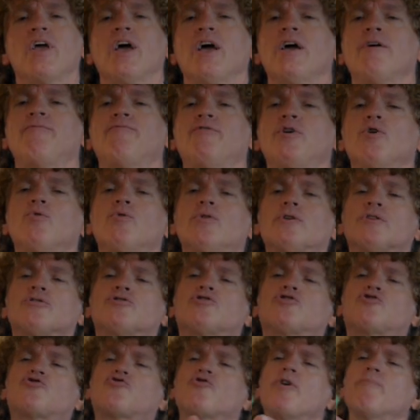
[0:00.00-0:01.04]
if you were to
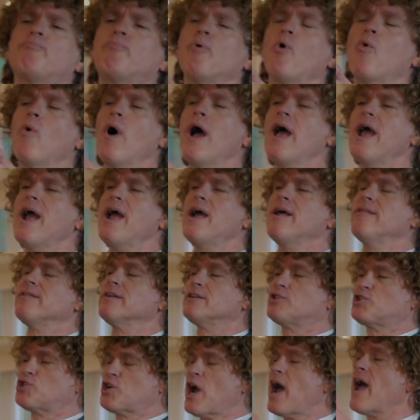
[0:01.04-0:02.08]
strip away the
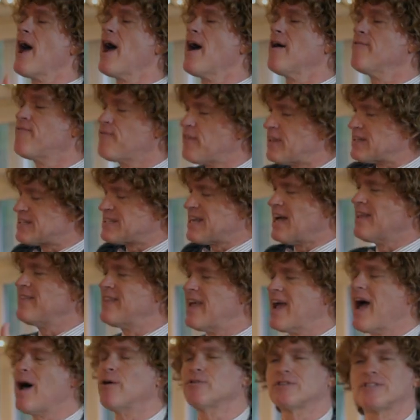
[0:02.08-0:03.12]
chaff that's on
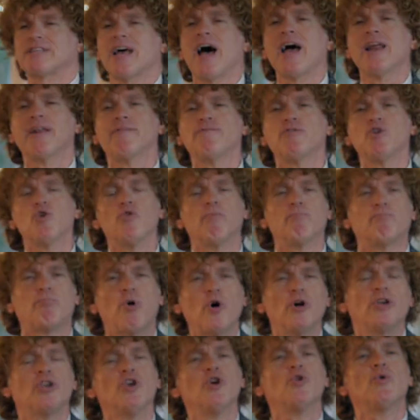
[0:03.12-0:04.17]
the outside of you and
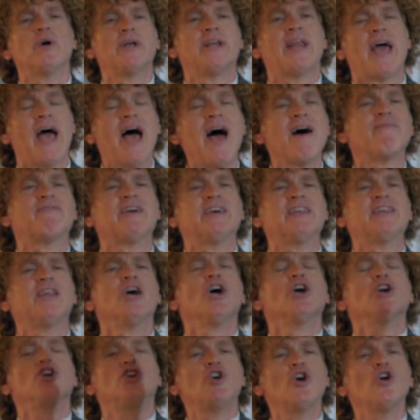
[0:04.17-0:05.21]
put you in heaven
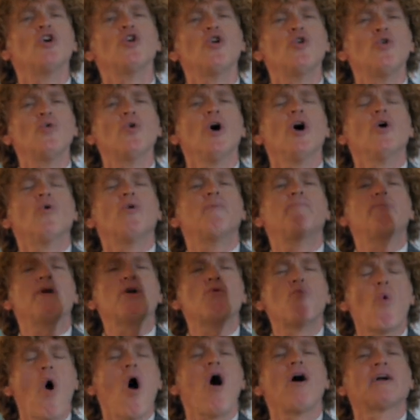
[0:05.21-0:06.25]
you would be
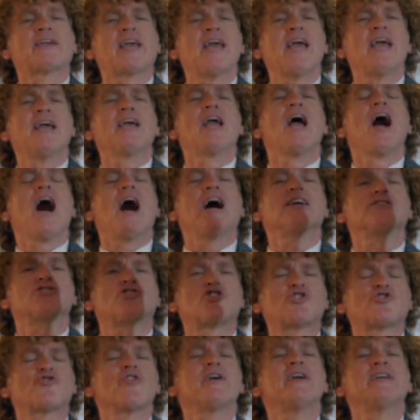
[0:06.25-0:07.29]
walking on
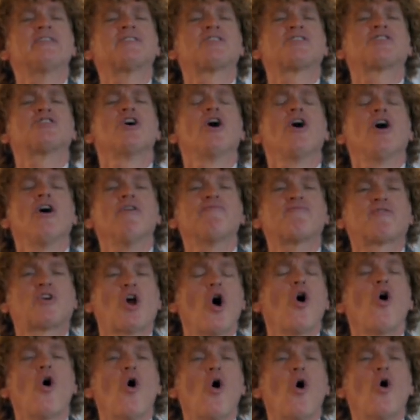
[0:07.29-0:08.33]
streets of
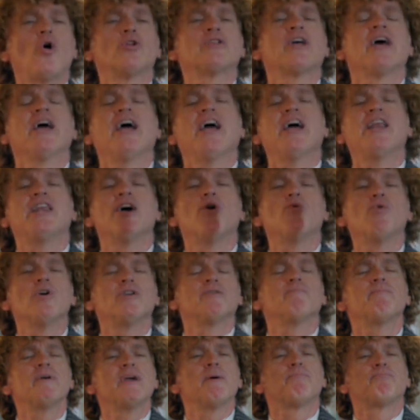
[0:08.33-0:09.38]
gold and it
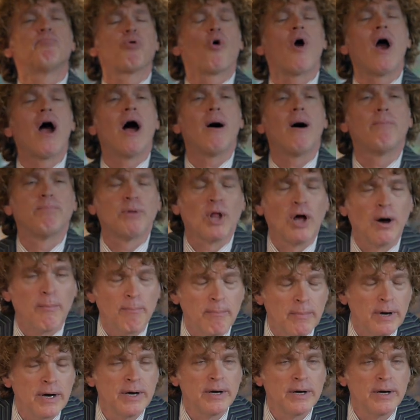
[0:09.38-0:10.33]
wouldn't be a problem